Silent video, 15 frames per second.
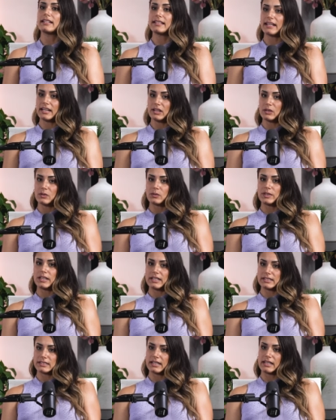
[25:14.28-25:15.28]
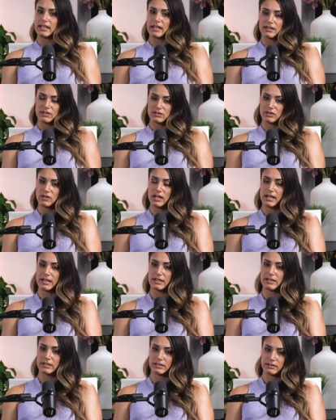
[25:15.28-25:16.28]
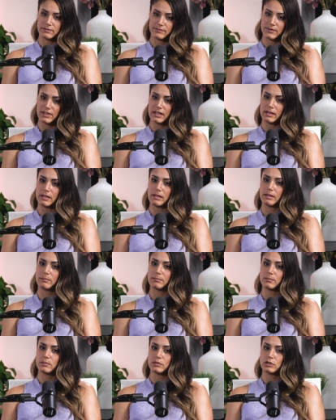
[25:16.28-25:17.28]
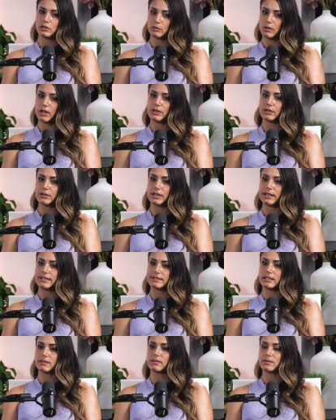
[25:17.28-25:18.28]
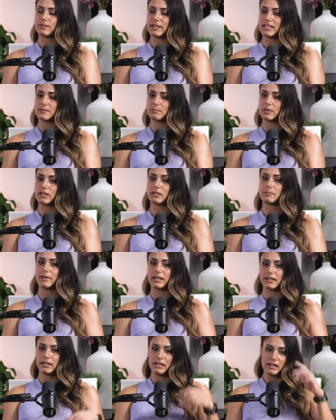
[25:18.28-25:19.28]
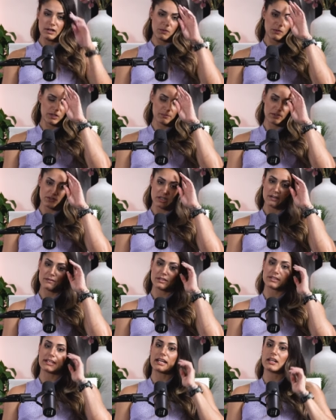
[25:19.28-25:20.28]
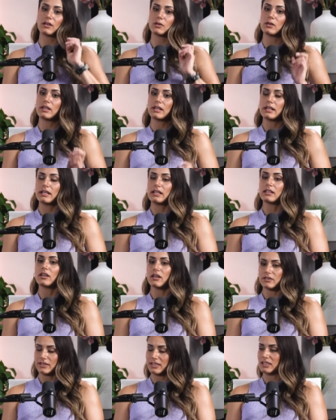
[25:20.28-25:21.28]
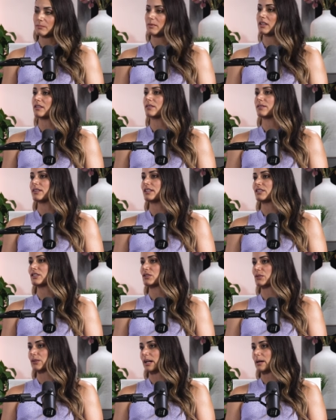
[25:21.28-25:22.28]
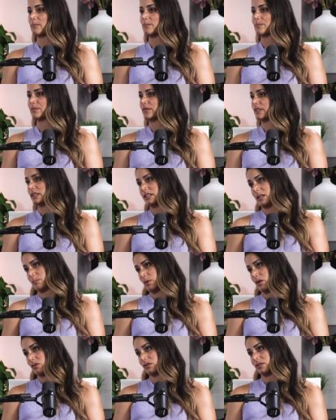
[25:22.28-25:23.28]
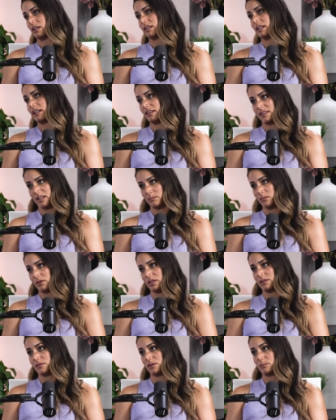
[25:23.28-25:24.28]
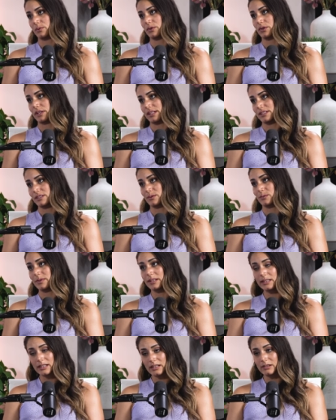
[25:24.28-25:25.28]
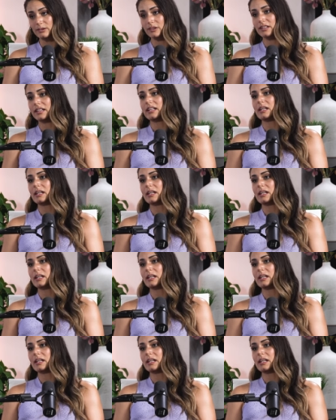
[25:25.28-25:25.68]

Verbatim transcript: now, yes, I, I also hired um, two other guys off of Facebook. My one of my drivers now contacted me off of Instagram as I post on there that I'm looking mm -hmm. for mm-hmm. employees. So now